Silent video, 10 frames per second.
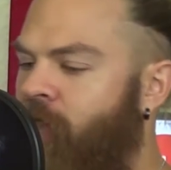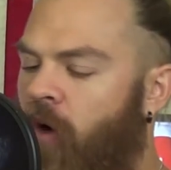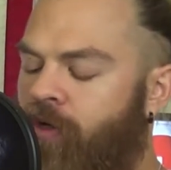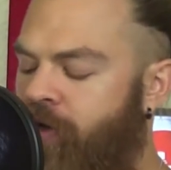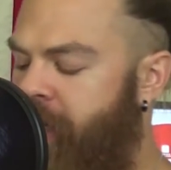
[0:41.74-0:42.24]

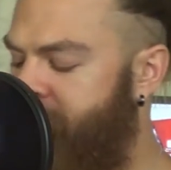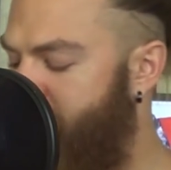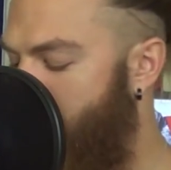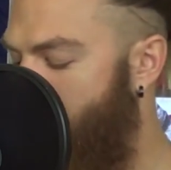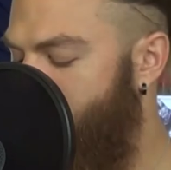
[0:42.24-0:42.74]
told you
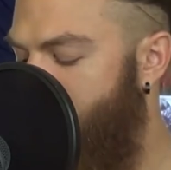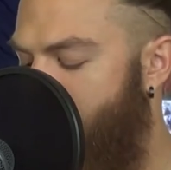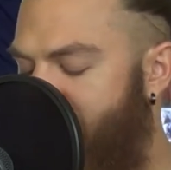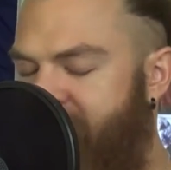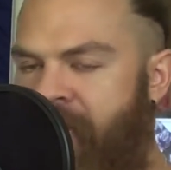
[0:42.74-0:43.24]
yesterday, I was saying
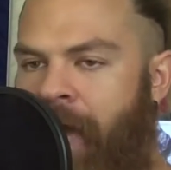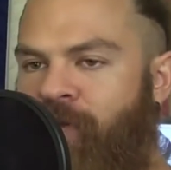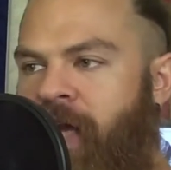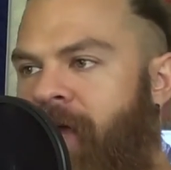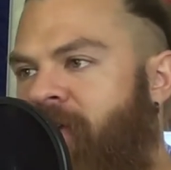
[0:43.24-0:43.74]
in my
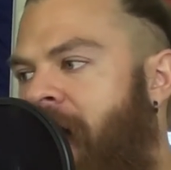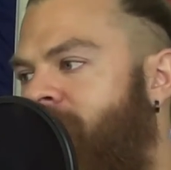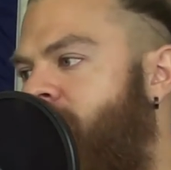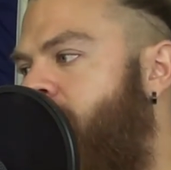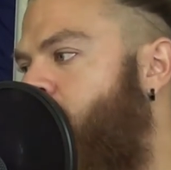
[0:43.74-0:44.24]
Snapchat, if you
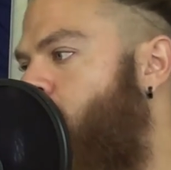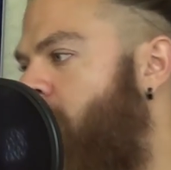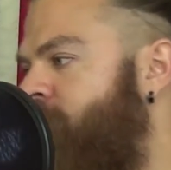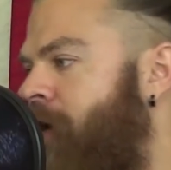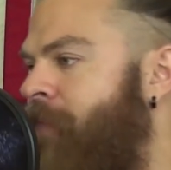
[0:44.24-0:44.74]
haven't
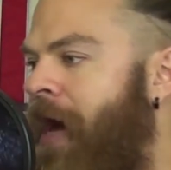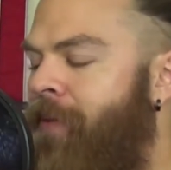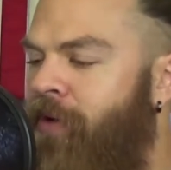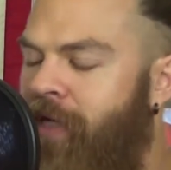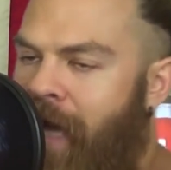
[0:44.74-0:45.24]
watched a
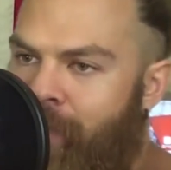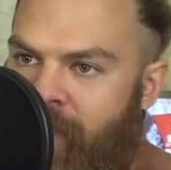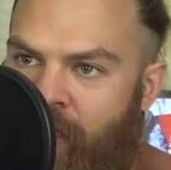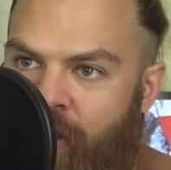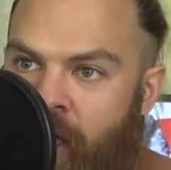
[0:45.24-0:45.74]
bodybuilding
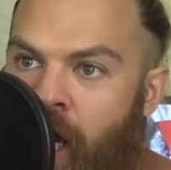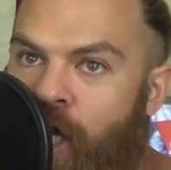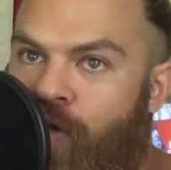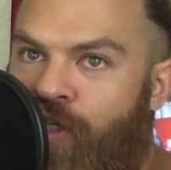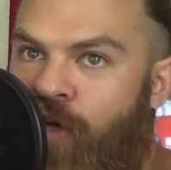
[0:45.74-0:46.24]
competition,
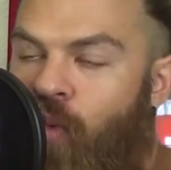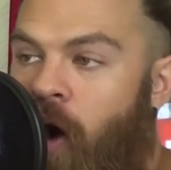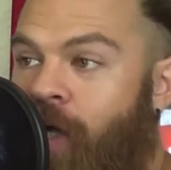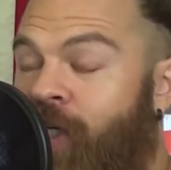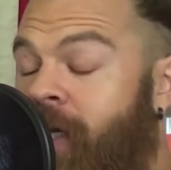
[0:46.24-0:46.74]
you should
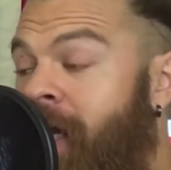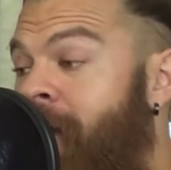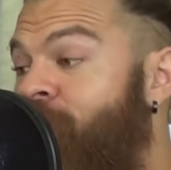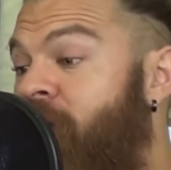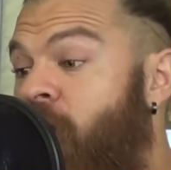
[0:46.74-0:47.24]
watch it.
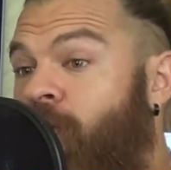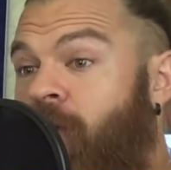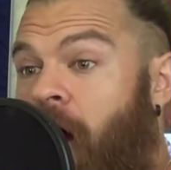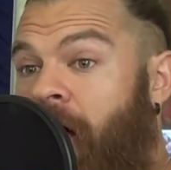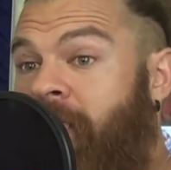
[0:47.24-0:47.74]
It was
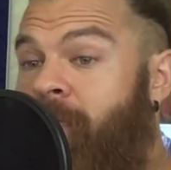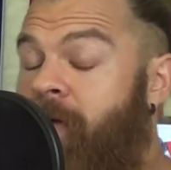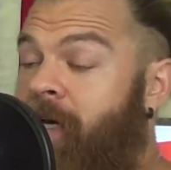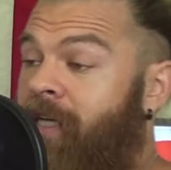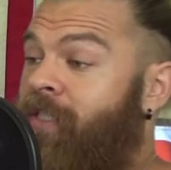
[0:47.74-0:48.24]
awesome
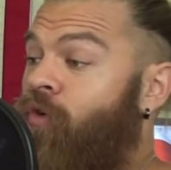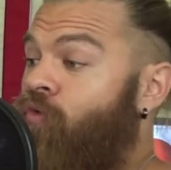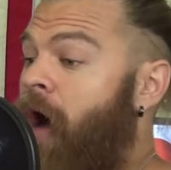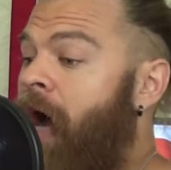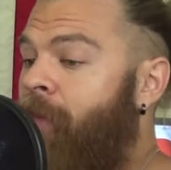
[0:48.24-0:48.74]
because The
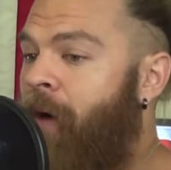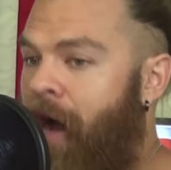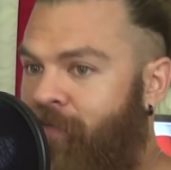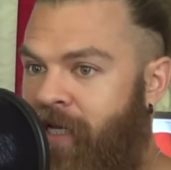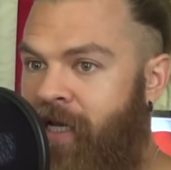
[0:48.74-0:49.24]
Rock
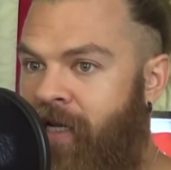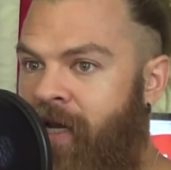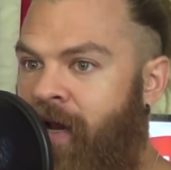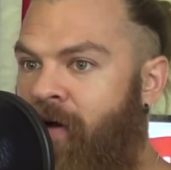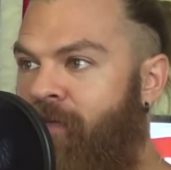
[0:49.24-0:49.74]
popped in
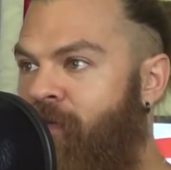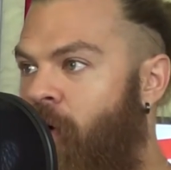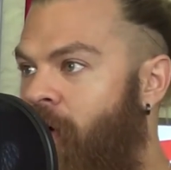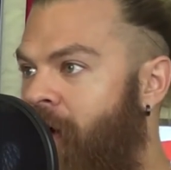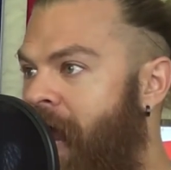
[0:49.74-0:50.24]

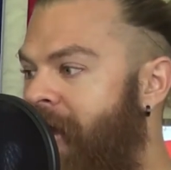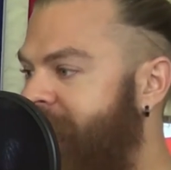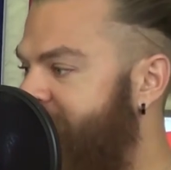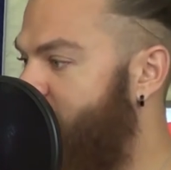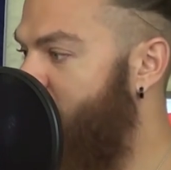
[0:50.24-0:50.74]
for a
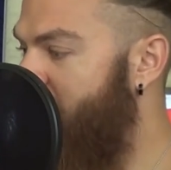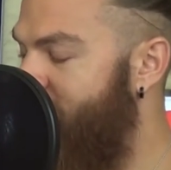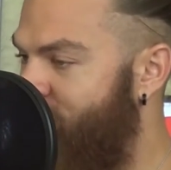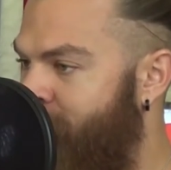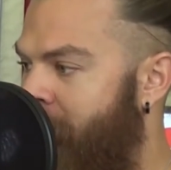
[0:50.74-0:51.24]

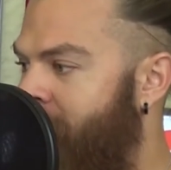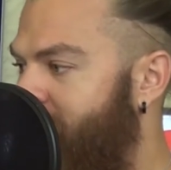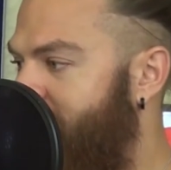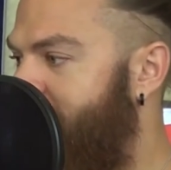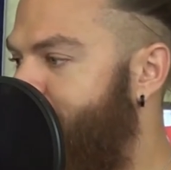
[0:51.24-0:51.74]
speech.
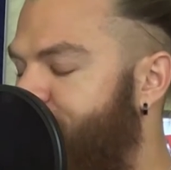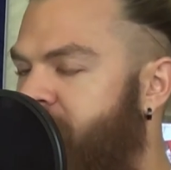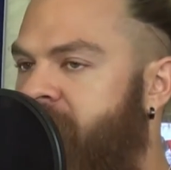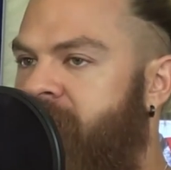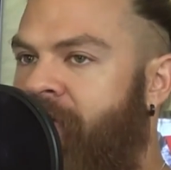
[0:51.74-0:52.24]
Apparently,
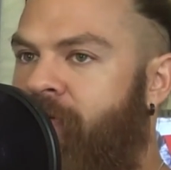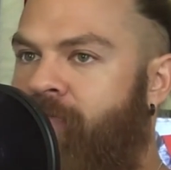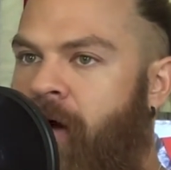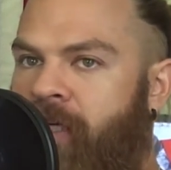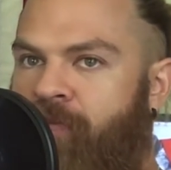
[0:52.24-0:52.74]
Seven
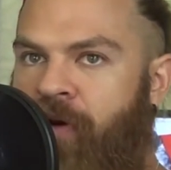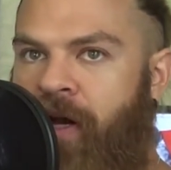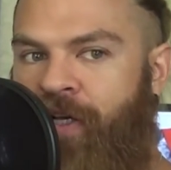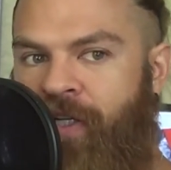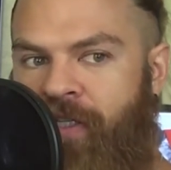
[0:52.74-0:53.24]
Bucks
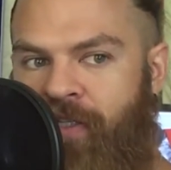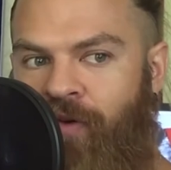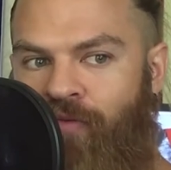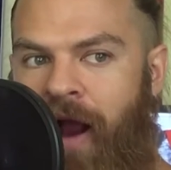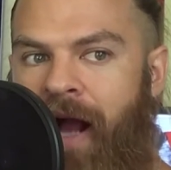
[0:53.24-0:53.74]
Productions,
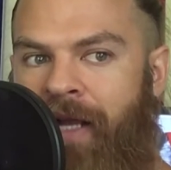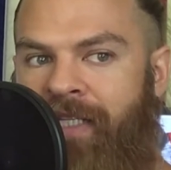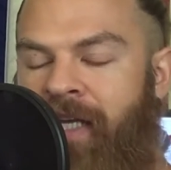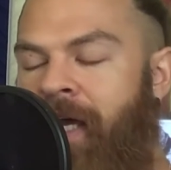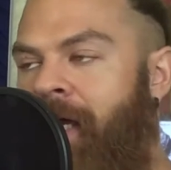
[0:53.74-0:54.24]
The
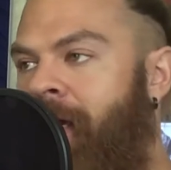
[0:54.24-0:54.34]
Rock's